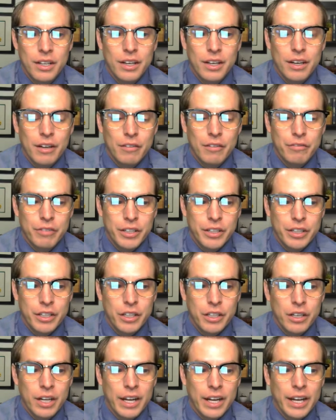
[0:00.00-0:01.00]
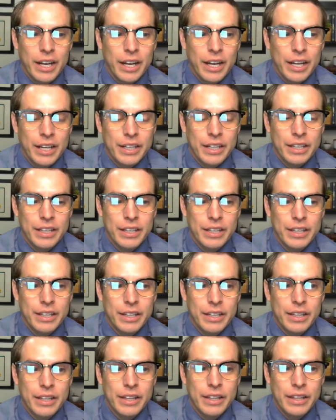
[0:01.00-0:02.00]
figure, and
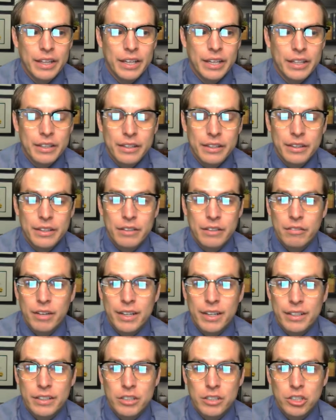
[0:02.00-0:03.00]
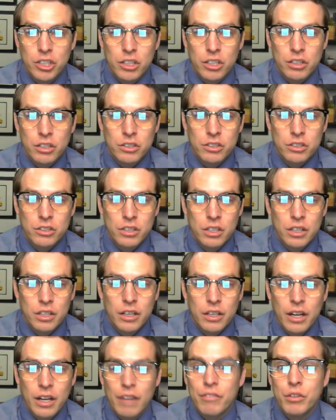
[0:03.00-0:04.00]
they could theoretically charge
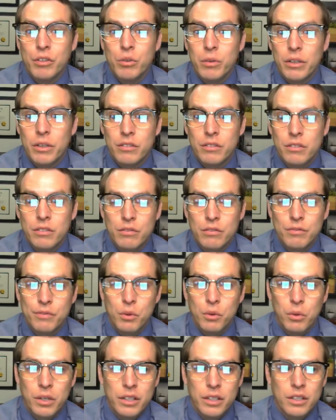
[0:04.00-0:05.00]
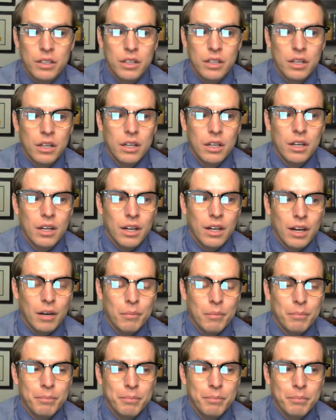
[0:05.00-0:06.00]
everyone for it,
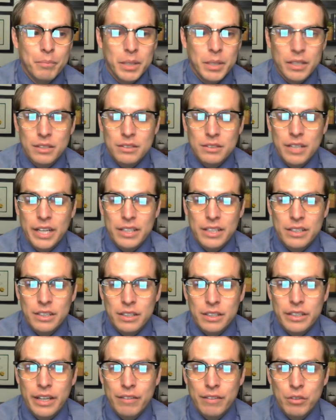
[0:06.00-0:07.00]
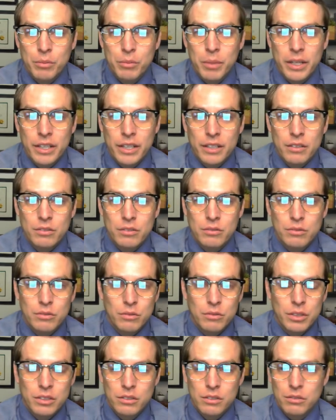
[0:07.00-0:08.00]
because technically everybody
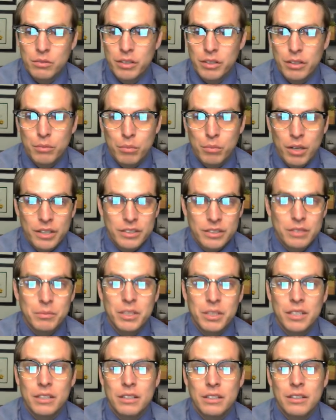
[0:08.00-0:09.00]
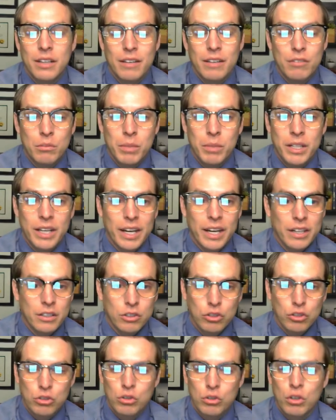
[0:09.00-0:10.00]
was within proximity, everybody had
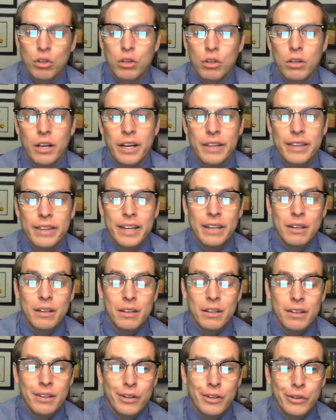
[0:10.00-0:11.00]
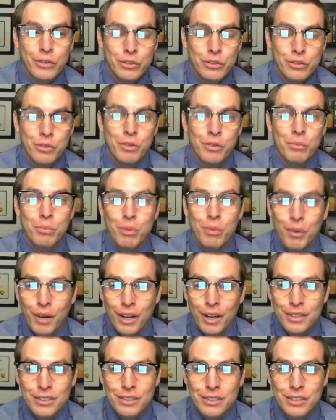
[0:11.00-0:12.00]
control, and then it goes to the
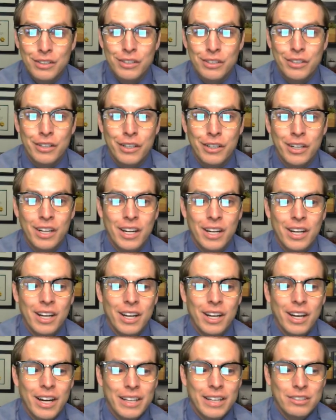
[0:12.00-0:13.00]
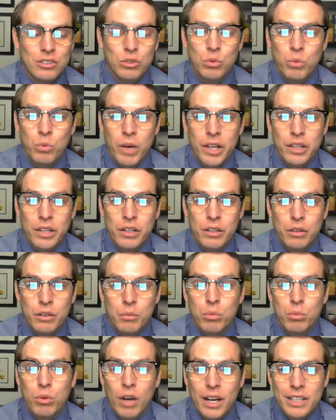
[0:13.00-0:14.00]
prosecutor as to whether the
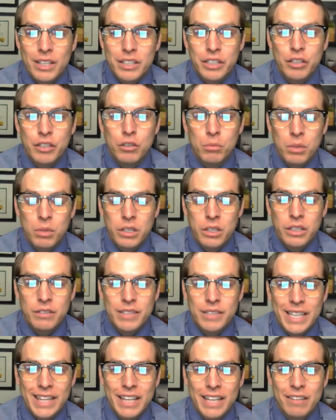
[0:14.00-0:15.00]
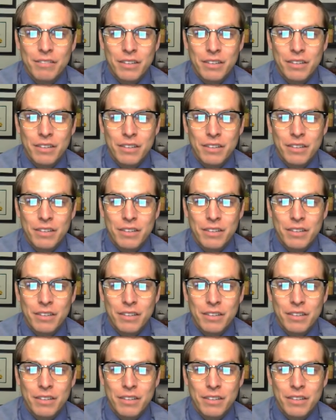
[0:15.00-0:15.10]
prosecutor believes that they've